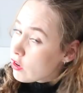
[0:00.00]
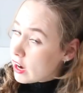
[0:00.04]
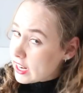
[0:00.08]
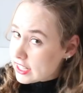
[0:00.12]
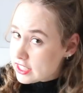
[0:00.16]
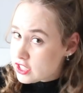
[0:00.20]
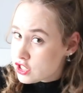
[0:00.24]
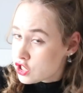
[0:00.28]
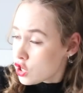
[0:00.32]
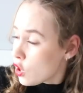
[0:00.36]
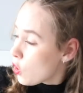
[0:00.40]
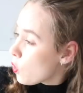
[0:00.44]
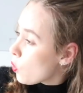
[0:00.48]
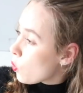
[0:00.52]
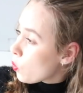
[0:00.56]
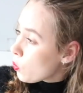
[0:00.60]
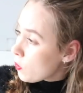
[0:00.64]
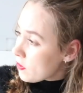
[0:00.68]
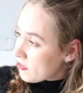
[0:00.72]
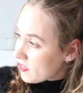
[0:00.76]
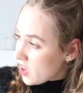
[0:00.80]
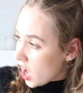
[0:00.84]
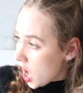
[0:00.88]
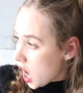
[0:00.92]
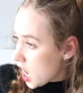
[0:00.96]
All right, so
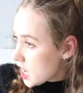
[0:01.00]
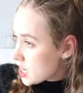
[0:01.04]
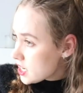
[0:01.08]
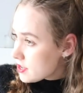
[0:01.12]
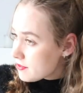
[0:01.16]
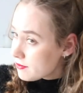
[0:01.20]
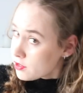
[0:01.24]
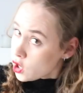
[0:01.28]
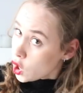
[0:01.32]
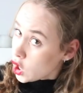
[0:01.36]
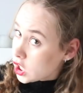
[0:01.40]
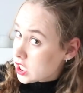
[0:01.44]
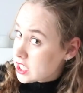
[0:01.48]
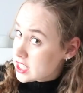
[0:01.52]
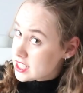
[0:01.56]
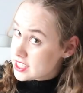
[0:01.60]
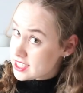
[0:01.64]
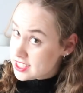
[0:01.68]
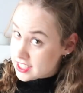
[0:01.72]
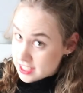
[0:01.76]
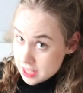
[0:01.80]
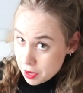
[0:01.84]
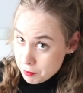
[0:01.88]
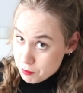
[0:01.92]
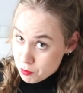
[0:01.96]
we've kind of gotten
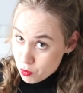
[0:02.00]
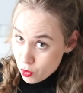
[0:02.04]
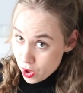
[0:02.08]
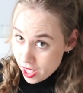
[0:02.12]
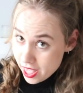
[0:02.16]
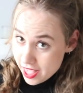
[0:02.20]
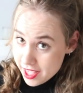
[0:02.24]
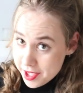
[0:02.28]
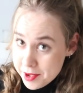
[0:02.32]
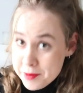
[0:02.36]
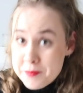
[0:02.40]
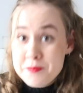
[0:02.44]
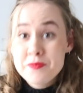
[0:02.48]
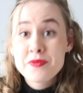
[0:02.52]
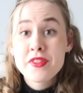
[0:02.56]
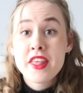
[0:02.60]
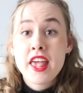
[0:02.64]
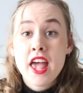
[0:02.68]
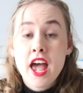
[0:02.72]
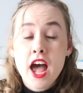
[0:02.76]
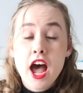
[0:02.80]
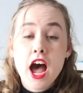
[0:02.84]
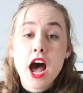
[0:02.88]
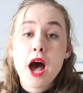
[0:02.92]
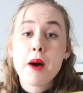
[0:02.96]
somewhere
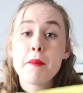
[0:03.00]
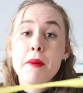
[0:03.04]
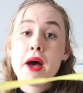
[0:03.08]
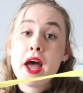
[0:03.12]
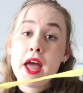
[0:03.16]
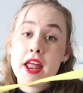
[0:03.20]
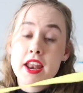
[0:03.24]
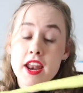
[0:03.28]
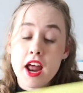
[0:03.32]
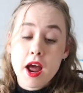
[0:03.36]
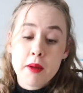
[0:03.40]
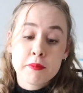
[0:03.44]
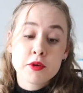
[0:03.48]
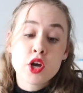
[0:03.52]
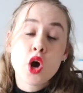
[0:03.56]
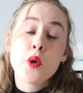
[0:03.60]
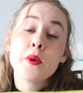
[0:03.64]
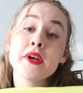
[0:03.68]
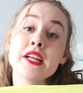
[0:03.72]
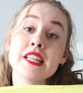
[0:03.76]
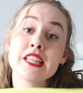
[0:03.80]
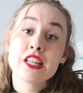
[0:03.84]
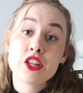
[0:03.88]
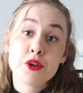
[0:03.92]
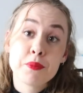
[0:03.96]
and I'm
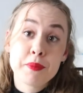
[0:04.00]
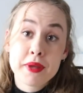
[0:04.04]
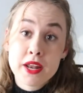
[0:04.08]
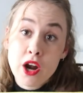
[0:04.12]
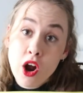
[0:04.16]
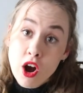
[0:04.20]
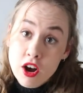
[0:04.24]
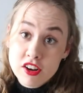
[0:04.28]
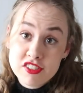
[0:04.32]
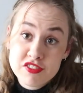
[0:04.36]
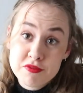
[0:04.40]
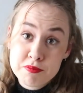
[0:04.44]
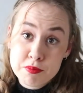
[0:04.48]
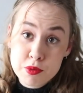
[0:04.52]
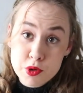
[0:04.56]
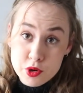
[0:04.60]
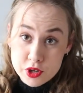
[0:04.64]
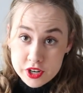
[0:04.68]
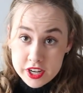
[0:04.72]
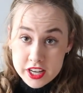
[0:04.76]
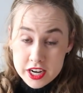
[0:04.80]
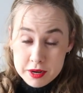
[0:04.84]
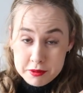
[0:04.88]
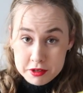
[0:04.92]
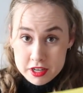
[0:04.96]
going a little bit off
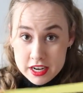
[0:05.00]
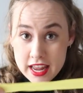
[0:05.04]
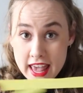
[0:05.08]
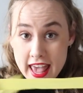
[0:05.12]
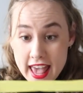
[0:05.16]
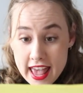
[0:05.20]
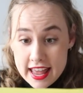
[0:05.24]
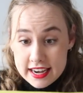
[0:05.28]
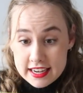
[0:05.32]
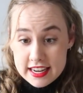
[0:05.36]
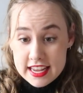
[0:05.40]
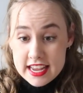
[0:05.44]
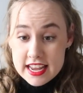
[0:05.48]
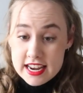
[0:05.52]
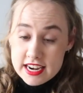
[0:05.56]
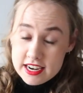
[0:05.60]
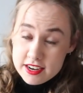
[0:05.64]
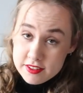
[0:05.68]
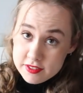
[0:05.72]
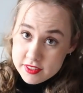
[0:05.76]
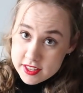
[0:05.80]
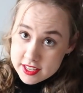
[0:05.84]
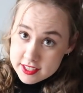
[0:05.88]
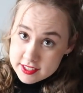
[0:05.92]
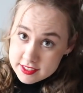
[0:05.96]
book and I'm gonna add
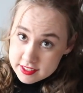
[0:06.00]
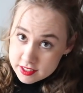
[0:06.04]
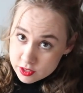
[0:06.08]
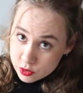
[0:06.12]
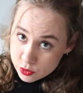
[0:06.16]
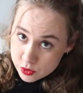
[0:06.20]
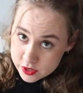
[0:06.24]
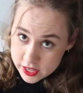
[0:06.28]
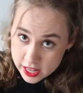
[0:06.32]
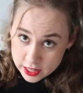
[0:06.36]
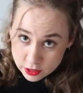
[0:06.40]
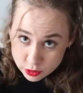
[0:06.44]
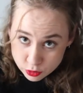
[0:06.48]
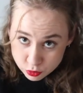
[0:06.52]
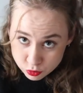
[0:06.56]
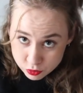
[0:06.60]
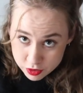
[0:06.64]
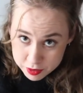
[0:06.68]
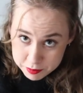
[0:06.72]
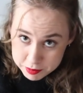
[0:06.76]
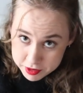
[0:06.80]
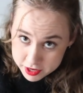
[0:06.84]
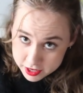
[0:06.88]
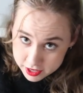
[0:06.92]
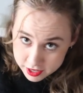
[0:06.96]
in this little yellow
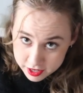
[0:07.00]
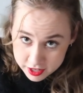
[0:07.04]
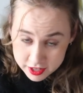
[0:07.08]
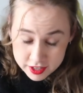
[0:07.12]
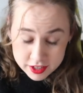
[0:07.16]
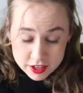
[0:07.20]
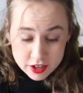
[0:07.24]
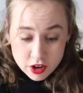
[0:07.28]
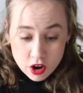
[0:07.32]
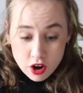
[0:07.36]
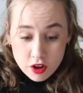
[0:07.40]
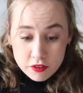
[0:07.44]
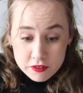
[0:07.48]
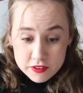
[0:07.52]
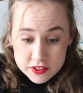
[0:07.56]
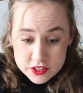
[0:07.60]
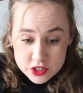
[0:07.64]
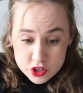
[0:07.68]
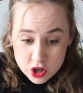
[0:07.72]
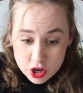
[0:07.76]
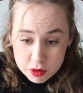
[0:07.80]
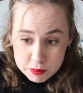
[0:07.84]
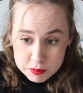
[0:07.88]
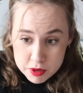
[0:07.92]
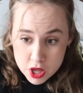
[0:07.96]
ribbon on the
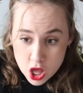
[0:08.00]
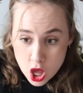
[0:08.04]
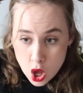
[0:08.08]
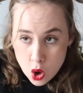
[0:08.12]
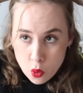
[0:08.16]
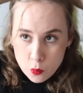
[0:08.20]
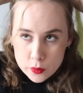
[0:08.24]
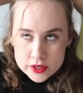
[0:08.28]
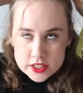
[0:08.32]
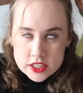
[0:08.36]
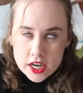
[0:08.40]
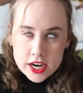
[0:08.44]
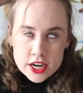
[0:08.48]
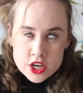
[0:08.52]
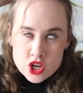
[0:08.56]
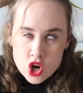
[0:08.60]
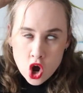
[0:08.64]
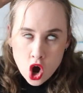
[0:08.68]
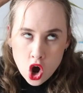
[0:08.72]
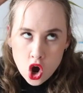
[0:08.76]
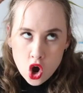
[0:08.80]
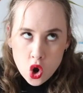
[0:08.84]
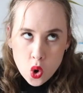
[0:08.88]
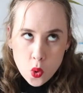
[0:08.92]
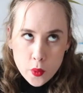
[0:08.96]
top, which I
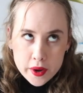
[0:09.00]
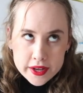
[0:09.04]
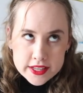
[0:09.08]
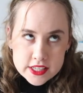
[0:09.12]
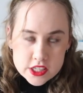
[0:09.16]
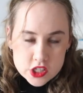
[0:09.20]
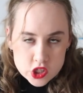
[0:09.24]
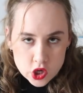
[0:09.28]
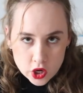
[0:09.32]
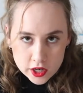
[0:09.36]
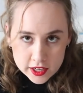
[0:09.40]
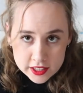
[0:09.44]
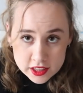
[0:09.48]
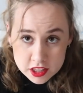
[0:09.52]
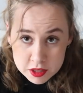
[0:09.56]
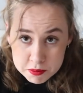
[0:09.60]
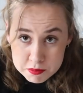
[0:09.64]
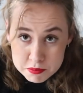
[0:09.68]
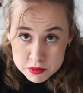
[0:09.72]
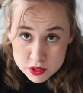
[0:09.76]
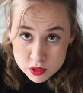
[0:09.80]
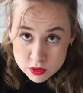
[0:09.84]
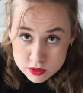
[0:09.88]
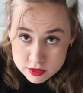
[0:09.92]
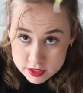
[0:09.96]
know is not in the
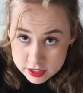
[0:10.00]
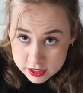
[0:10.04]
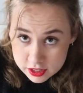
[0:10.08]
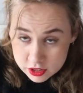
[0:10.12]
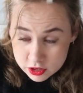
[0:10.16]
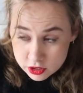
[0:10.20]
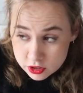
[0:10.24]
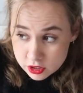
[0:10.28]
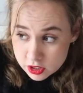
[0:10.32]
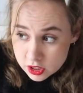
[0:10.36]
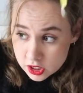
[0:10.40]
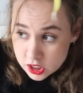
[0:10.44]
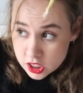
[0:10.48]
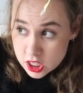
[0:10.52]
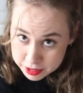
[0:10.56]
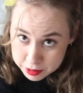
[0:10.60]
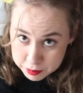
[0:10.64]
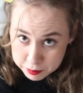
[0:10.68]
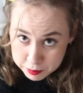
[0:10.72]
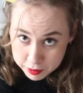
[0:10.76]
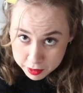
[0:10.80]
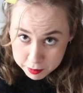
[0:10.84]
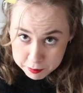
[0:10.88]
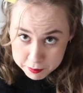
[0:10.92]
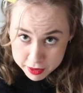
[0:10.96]
musical,
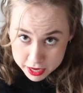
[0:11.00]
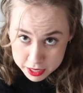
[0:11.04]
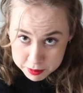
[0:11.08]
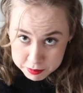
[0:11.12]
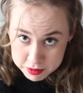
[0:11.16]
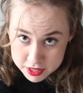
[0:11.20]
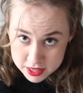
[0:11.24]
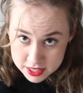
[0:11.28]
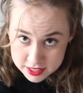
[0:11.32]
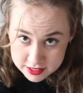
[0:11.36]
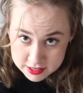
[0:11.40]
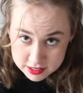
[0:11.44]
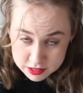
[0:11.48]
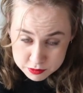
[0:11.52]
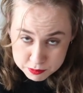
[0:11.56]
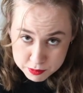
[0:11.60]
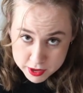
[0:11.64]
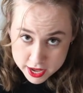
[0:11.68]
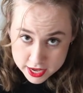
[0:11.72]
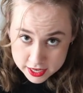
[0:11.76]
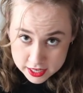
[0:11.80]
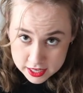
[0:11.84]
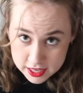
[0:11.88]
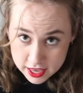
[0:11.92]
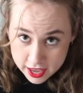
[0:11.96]
but maybe this is
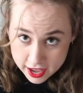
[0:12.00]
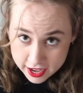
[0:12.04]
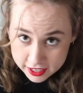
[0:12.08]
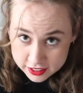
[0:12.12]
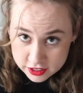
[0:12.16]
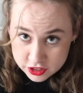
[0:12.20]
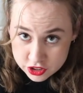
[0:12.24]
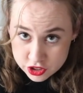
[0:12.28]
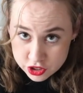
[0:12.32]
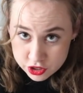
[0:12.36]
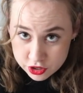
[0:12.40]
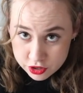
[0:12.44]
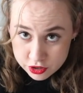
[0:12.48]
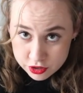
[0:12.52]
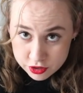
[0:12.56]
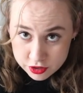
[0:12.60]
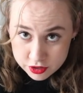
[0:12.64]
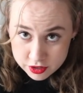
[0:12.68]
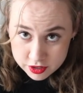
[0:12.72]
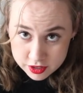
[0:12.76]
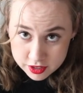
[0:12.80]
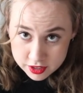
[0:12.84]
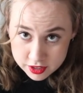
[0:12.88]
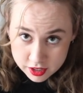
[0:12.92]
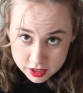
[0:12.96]
Peggy Act 2,
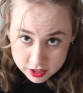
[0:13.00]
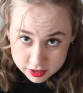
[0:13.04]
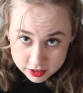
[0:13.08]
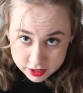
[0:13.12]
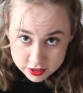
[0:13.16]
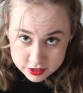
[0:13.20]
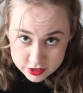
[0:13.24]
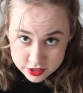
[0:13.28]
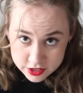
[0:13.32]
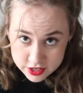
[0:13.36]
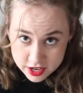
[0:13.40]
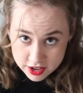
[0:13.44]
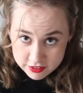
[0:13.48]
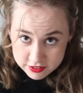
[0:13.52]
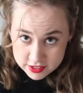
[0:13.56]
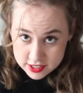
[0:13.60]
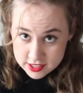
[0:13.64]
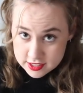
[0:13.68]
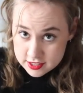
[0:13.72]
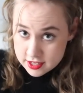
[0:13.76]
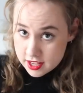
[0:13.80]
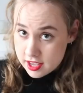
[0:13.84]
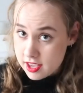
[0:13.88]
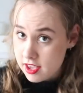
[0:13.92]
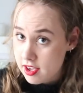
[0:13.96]
because you never
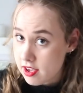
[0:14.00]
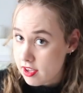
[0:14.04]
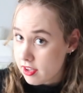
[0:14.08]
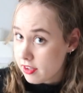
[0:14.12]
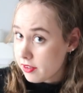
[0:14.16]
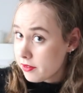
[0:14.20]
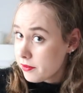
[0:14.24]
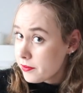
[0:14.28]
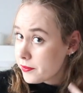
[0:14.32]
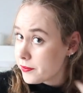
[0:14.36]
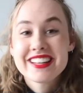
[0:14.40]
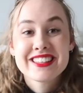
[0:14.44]
see her.